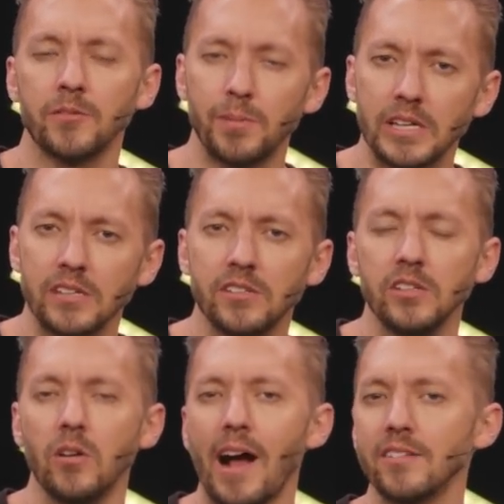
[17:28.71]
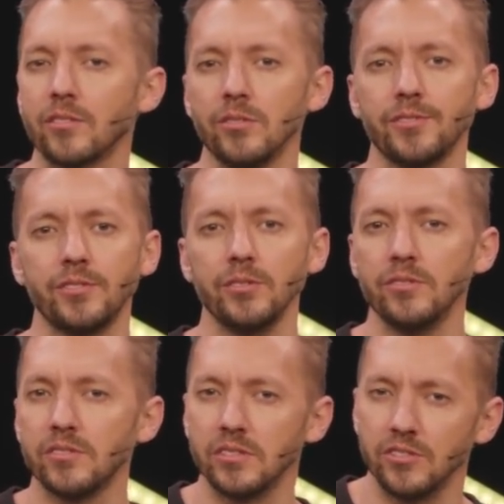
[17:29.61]
I'm speaking to you high school
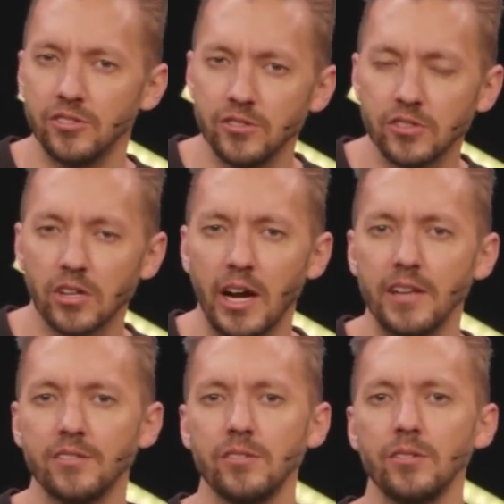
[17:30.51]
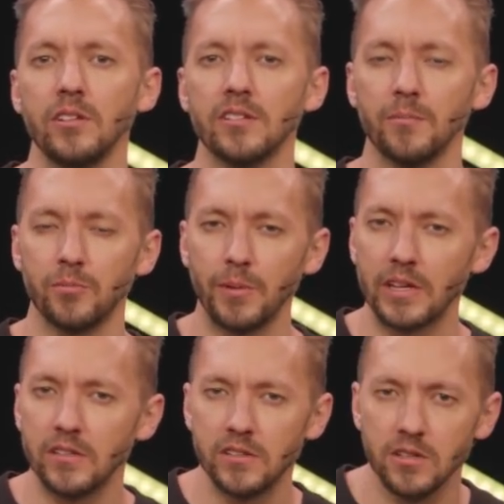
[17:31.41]
students and junior high students. I'm
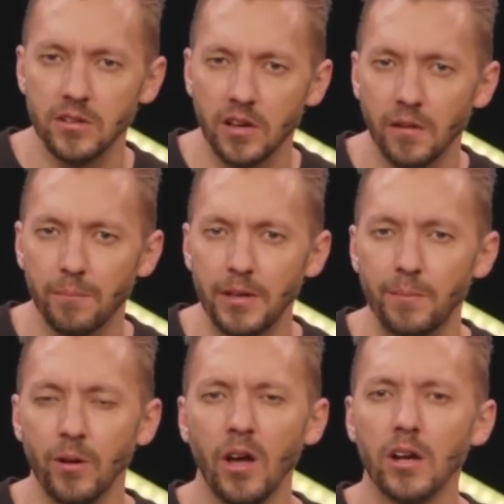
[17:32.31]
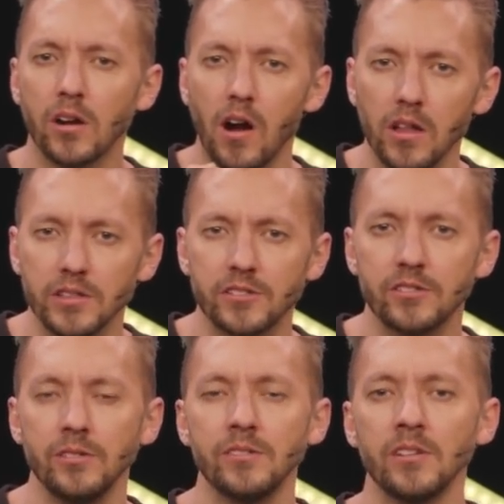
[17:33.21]
speaking to you young people, college
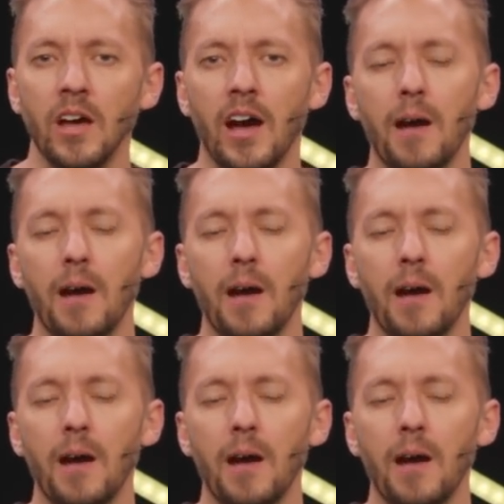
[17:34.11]
students.